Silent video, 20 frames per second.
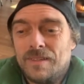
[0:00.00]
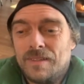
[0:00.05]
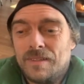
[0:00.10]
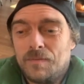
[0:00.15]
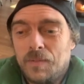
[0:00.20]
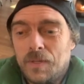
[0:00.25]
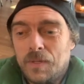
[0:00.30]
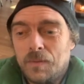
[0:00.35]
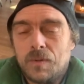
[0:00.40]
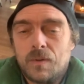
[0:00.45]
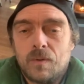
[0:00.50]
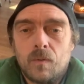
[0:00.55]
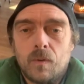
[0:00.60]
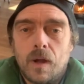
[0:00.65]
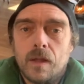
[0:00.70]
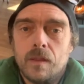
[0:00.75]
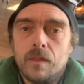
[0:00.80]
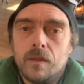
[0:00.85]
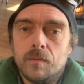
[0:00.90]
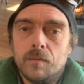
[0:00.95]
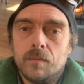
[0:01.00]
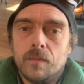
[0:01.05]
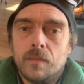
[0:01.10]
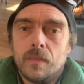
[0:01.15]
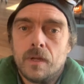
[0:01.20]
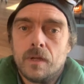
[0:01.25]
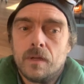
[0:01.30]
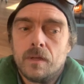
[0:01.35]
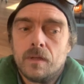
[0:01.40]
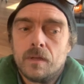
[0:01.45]
people to ride them.
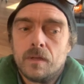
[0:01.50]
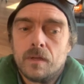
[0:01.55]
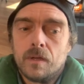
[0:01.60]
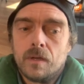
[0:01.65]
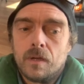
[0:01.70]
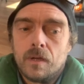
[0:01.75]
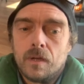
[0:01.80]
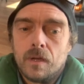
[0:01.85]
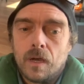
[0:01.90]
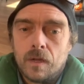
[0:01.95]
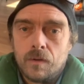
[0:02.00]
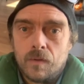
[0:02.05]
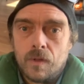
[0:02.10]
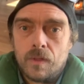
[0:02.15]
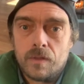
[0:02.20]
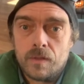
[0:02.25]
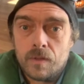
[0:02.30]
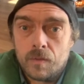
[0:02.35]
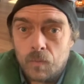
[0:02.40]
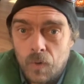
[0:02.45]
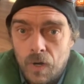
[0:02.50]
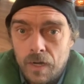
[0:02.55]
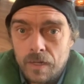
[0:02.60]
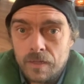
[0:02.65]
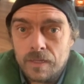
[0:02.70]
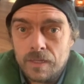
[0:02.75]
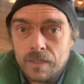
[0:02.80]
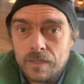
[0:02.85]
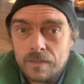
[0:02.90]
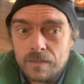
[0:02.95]
I'd rather them ride
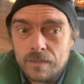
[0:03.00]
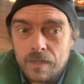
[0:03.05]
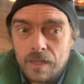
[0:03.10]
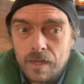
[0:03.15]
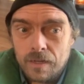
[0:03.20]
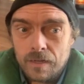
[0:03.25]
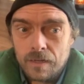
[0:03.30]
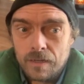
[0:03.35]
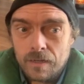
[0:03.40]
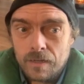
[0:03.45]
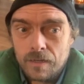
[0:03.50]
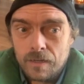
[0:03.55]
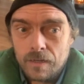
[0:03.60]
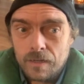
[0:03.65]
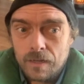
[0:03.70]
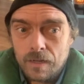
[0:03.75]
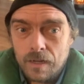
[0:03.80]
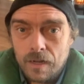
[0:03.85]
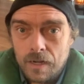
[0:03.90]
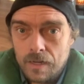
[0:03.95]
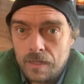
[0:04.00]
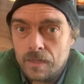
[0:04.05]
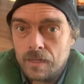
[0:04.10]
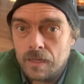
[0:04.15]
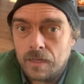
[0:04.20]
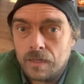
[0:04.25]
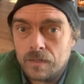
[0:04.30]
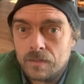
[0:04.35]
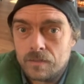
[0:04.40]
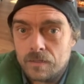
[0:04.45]
these than anything
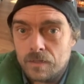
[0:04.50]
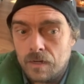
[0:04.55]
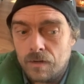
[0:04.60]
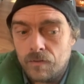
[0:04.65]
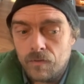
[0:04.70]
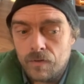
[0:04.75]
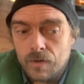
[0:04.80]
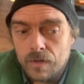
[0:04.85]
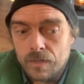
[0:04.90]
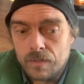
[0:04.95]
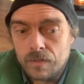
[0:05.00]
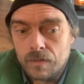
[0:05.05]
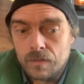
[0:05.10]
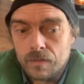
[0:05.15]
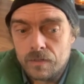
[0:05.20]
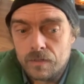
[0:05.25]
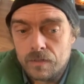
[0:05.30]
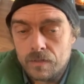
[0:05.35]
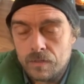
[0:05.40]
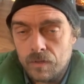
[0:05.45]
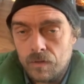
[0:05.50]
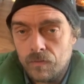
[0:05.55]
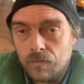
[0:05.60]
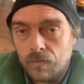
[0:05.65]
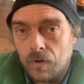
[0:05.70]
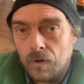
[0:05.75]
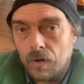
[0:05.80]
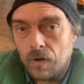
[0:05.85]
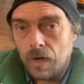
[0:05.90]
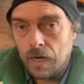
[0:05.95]
else that I've researched so
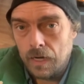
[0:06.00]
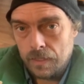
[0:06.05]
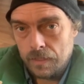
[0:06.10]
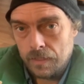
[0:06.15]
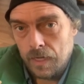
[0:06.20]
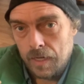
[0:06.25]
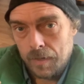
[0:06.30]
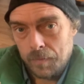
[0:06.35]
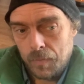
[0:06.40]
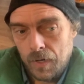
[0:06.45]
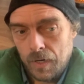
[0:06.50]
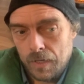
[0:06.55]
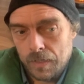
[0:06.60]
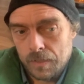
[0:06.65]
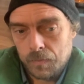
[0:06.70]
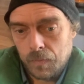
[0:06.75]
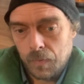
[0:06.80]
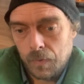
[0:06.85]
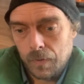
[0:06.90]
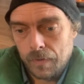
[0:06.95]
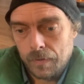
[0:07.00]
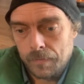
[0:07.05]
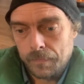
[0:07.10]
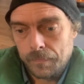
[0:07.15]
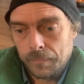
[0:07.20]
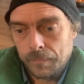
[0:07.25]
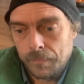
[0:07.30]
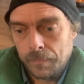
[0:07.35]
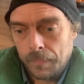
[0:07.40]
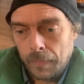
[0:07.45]
far at that price point.
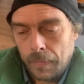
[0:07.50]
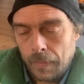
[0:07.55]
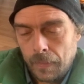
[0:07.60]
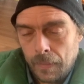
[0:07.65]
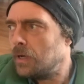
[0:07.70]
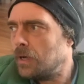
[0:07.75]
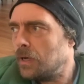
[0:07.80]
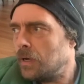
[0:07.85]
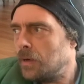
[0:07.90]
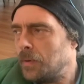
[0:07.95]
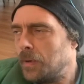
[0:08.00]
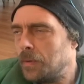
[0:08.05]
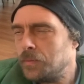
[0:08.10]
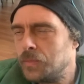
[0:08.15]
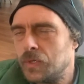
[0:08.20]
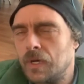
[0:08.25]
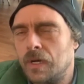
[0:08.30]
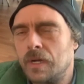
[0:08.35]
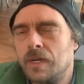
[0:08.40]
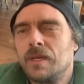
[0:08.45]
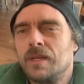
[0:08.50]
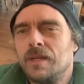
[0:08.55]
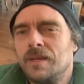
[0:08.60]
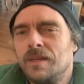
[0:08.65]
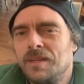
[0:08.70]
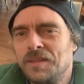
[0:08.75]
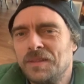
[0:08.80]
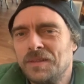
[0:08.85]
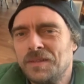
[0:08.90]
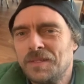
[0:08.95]
I'm trying to get a
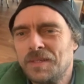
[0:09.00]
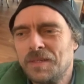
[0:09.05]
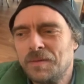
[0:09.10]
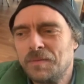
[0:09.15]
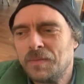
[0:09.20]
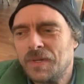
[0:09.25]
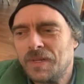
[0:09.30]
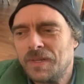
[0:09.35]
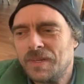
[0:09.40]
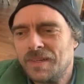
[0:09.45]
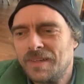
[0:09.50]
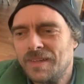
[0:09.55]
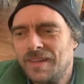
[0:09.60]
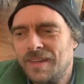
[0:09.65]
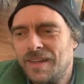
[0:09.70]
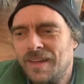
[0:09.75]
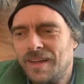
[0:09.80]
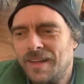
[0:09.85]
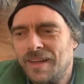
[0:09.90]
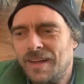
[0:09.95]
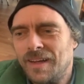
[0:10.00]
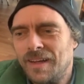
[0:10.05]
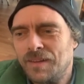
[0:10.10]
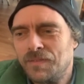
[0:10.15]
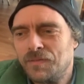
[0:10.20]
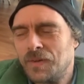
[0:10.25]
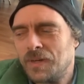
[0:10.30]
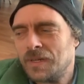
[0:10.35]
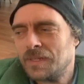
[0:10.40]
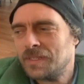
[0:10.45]
dealership, but I
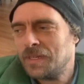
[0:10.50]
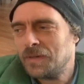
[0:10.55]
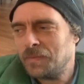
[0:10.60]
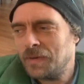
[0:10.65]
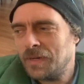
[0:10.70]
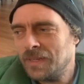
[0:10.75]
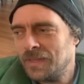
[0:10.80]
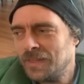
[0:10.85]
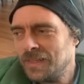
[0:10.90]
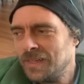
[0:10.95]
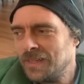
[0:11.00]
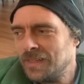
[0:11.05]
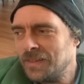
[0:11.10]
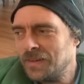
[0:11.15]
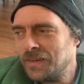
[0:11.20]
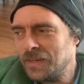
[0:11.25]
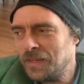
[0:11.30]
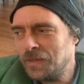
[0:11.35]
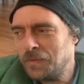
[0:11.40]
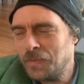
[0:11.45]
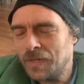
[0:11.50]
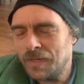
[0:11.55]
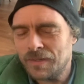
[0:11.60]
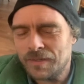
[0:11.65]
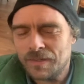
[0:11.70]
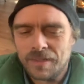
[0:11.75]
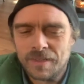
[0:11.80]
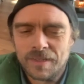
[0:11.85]
fucked up. I deleted their email